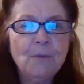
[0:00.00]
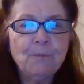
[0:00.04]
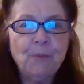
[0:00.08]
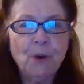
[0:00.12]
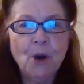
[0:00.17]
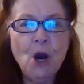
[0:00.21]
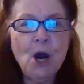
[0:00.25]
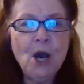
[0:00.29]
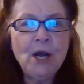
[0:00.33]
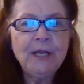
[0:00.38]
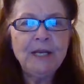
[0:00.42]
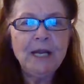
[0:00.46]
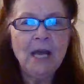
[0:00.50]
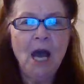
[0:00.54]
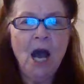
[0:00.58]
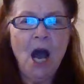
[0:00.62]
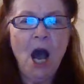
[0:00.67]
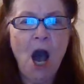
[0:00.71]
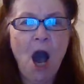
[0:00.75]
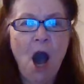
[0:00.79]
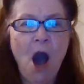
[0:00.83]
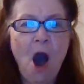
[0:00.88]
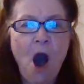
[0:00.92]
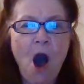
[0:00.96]
Put
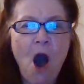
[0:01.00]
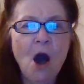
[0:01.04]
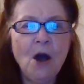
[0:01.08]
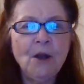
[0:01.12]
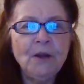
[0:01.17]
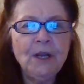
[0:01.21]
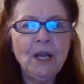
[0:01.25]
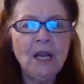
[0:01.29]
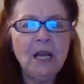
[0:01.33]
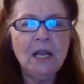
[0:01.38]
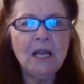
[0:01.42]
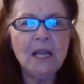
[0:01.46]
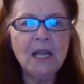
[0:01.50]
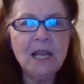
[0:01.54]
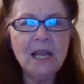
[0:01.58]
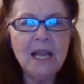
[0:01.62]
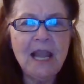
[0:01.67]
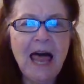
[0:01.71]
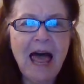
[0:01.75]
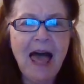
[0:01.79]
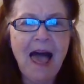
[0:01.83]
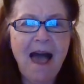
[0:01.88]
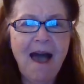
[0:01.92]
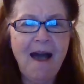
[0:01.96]
on
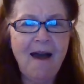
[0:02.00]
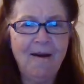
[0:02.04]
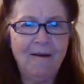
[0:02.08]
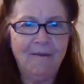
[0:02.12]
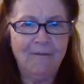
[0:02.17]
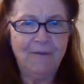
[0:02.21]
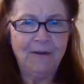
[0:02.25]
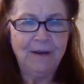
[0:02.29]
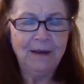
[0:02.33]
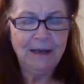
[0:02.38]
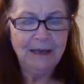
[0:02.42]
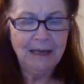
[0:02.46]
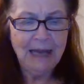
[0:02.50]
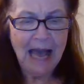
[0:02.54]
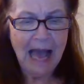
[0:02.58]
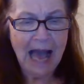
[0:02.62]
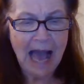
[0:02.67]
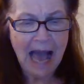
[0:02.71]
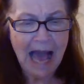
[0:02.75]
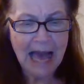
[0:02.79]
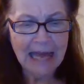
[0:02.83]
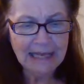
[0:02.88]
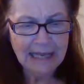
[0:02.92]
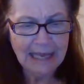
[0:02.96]
love.
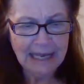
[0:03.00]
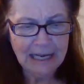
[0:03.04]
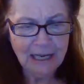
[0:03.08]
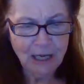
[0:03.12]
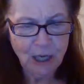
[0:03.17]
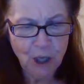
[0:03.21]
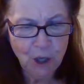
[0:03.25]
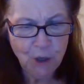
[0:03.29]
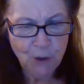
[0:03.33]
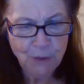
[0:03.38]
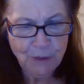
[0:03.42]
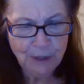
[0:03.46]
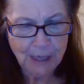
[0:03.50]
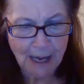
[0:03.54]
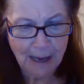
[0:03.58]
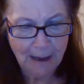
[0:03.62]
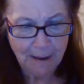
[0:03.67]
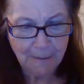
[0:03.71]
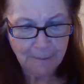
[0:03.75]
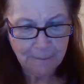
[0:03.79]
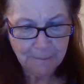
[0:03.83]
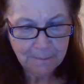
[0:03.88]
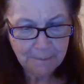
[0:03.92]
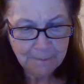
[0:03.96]

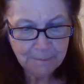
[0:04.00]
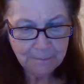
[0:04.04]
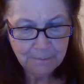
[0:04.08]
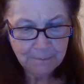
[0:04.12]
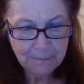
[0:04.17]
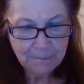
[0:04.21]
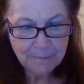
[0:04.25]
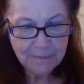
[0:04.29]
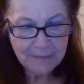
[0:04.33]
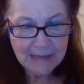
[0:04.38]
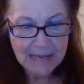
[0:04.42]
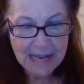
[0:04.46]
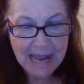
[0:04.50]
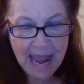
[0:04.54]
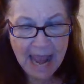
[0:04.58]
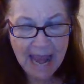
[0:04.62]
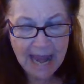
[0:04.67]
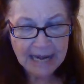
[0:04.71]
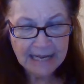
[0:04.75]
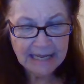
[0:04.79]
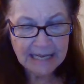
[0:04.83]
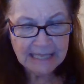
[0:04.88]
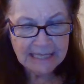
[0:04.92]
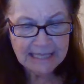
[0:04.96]
Hallelujah.
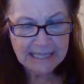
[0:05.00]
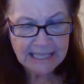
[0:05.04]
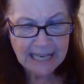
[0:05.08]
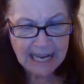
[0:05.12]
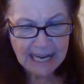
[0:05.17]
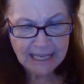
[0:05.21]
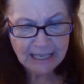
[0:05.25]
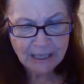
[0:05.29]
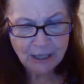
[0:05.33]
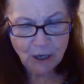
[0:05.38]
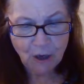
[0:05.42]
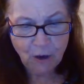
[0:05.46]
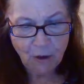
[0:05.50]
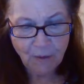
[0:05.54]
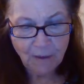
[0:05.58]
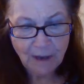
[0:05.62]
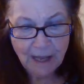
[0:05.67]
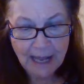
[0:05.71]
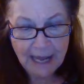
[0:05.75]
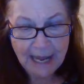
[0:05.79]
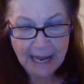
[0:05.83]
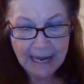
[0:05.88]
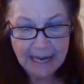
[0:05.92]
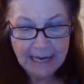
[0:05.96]
In Ezekiel,
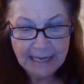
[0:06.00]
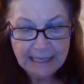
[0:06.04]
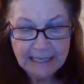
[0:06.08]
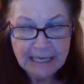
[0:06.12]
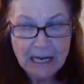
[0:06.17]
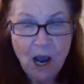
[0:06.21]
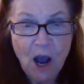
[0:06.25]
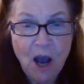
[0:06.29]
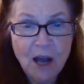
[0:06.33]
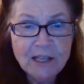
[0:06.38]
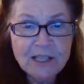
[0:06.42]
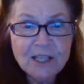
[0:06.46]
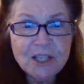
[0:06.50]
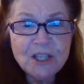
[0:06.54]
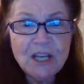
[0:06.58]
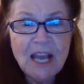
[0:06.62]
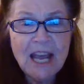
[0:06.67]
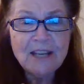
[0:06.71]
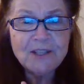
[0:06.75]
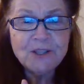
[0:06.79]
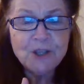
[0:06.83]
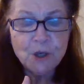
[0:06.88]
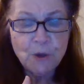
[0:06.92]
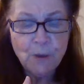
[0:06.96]
it, God
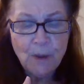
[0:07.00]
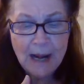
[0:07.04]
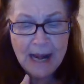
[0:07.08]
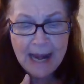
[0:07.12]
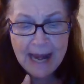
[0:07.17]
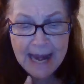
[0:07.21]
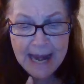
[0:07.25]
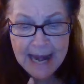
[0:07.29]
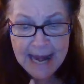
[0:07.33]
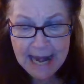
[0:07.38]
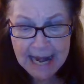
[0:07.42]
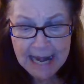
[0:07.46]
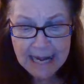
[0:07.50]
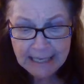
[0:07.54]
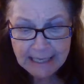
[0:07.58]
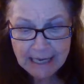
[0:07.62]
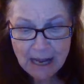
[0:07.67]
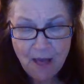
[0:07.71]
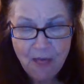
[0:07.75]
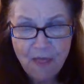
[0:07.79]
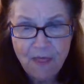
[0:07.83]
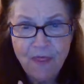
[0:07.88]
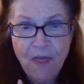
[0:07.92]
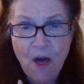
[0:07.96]
said to eat
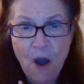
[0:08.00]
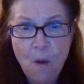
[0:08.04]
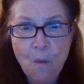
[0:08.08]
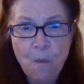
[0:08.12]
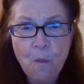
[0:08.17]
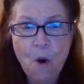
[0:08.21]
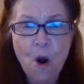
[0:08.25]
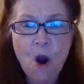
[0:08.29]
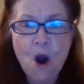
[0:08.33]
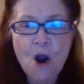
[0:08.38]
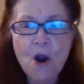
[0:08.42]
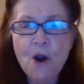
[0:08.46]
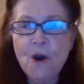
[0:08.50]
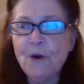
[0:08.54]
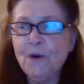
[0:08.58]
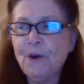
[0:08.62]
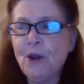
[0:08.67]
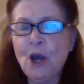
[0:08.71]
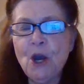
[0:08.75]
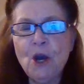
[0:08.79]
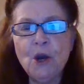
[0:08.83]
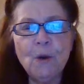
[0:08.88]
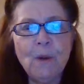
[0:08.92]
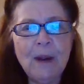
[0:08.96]
the Word.
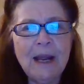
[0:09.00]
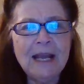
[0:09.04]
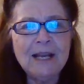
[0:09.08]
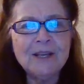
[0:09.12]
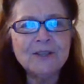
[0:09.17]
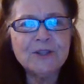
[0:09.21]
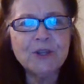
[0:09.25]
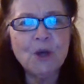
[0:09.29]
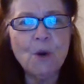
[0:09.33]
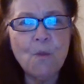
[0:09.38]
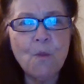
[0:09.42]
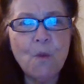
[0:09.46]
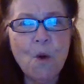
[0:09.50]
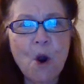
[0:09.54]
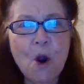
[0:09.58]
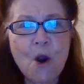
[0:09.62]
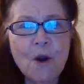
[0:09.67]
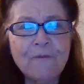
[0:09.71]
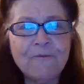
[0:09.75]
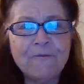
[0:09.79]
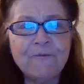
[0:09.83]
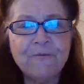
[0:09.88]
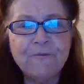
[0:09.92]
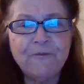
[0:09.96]
Who is the
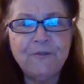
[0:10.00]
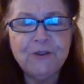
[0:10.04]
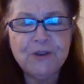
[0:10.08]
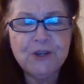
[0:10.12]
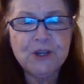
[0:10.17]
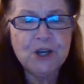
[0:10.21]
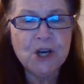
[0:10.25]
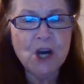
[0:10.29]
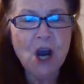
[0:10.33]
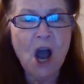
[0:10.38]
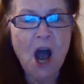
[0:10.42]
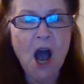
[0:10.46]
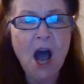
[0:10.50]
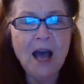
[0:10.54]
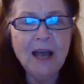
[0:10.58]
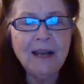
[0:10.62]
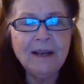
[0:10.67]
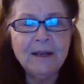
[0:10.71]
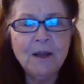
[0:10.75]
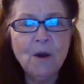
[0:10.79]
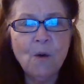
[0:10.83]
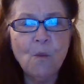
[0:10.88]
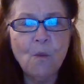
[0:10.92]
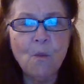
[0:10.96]
Word?
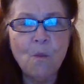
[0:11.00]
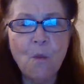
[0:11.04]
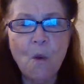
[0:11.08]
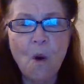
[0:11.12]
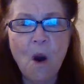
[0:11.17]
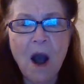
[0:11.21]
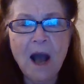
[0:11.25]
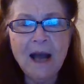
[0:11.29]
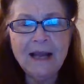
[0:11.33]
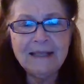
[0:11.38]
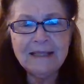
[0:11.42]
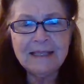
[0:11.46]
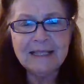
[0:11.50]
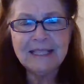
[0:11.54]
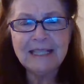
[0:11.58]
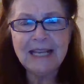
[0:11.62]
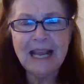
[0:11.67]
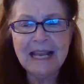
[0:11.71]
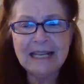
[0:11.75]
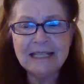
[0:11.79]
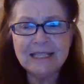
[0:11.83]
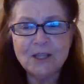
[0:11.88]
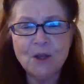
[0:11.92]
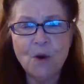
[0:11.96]
John 1
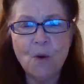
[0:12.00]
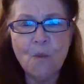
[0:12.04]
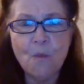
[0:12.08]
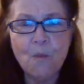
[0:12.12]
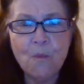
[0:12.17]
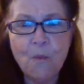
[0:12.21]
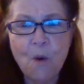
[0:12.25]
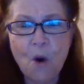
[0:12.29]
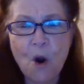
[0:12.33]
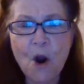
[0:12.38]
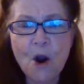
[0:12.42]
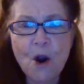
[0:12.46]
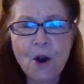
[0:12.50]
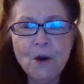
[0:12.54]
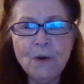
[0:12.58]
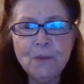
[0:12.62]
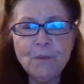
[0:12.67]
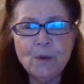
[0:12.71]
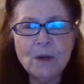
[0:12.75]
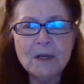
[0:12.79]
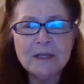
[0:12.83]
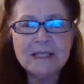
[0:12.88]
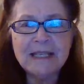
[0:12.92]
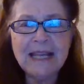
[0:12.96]
says, The Word
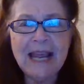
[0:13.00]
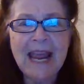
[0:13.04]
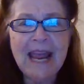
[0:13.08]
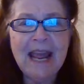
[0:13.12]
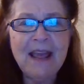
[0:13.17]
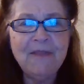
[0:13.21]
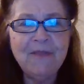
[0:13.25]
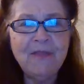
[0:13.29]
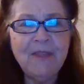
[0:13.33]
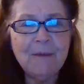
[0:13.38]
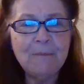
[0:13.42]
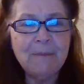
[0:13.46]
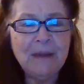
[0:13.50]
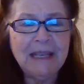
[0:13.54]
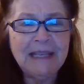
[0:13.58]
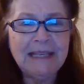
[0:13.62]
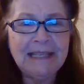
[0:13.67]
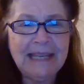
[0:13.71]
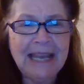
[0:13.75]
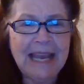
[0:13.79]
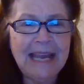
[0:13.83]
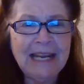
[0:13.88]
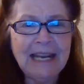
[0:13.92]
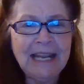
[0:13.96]
was in the
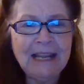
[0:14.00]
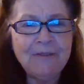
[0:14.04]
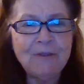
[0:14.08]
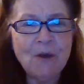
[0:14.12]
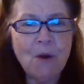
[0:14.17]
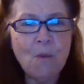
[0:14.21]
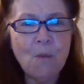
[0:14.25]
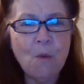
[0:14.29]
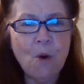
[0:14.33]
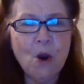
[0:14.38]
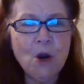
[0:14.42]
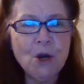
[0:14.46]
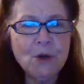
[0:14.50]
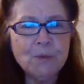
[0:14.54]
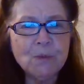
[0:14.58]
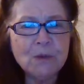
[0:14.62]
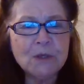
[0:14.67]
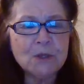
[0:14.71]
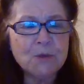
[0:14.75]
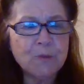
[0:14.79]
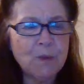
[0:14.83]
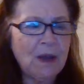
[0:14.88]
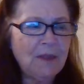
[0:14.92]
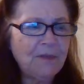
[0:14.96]
beginning. The Word
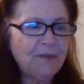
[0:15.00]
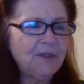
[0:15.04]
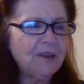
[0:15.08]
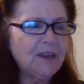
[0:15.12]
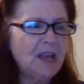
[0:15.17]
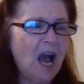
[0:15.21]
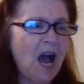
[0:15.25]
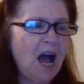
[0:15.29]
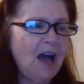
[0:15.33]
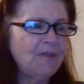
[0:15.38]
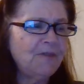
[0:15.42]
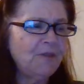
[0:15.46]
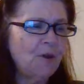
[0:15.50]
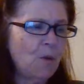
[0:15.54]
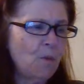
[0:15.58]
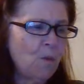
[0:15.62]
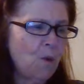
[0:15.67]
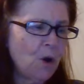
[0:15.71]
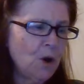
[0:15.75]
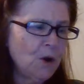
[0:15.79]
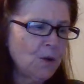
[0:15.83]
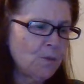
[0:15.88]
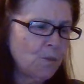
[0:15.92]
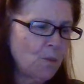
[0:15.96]
was with God. The
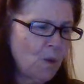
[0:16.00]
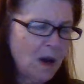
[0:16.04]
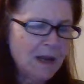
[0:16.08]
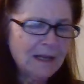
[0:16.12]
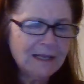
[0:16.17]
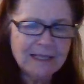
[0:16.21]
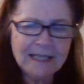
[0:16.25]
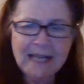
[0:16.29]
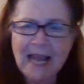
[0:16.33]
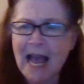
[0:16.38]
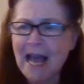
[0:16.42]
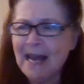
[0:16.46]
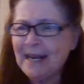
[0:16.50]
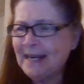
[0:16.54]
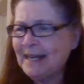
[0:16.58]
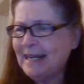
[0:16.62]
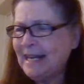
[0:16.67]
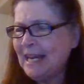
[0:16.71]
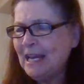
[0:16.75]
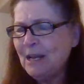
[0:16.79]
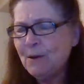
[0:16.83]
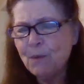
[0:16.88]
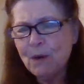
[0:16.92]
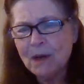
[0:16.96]
Word was God, and
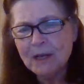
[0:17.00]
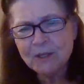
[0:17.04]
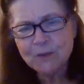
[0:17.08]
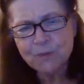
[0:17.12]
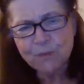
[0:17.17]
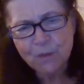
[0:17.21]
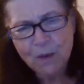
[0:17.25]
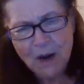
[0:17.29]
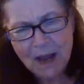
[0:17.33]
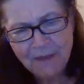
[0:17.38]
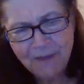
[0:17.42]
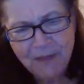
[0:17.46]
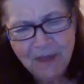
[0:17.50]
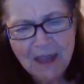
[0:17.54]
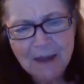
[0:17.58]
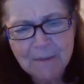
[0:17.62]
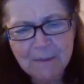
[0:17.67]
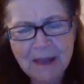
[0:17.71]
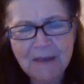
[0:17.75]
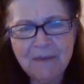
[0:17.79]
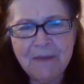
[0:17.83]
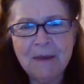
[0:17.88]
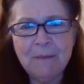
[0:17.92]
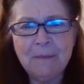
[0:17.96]
He was with
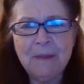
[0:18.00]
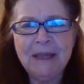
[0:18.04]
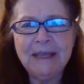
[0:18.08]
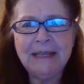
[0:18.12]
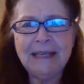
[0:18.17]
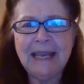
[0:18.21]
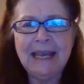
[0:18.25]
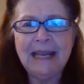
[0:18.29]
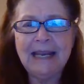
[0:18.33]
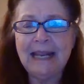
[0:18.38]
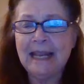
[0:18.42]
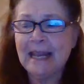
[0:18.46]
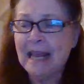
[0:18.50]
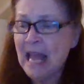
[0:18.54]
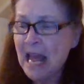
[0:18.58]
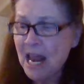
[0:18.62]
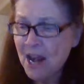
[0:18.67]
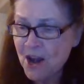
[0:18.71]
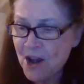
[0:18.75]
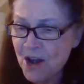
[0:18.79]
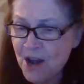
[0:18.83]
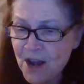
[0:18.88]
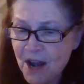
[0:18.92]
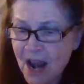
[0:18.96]
Him in the beginning.
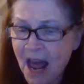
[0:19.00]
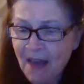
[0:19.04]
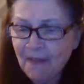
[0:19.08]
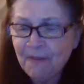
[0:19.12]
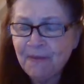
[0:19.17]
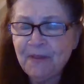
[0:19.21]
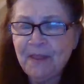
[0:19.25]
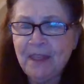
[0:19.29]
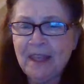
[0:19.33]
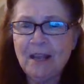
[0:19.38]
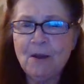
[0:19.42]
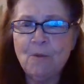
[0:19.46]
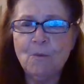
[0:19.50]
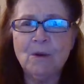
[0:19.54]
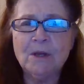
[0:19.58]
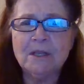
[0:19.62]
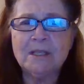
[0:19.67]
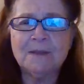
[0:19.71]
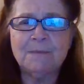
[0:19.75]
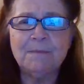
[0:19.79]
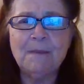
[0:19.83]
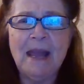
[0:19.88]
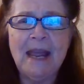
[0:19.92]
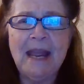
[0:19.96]
Nothing
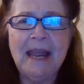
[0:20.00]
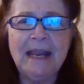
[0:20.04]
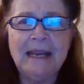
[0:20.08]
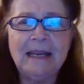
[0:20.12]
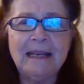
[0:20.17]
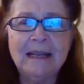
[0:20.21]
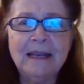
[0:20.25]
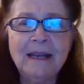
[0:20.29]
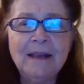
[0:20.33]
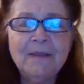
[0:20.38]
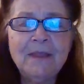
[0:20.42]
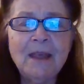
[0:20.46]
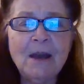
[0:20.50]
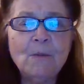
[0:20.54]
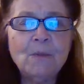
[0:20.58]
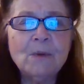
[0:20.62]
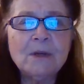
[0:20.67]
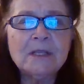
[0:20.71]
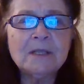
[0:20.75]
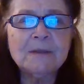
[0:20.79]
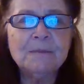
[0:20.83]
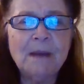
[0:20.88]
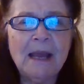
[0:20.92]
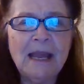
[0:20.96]
was made that
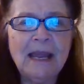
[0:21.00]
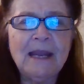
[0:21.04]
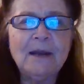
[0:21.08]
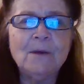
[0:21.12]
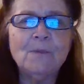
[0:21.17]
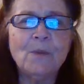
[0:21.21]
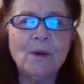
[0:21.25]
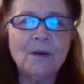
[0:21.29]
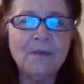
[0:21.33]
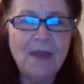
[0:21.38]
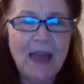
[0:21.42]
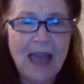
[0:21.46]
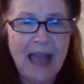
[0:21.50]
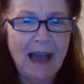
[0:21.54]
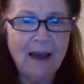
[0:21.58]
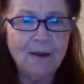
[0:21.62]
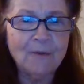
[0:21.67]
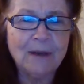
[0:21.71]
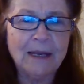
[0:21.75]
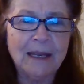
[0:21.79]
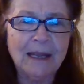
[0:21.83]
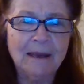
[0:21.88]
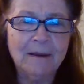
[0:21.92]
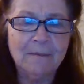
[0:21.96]
was made
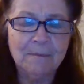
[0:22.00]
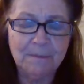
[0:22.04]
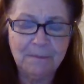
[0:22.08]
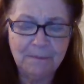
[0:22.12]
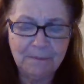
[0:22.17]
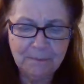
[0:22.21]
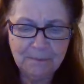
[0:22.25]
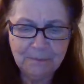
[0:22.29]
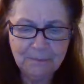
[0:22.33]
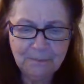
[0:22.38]
without Him.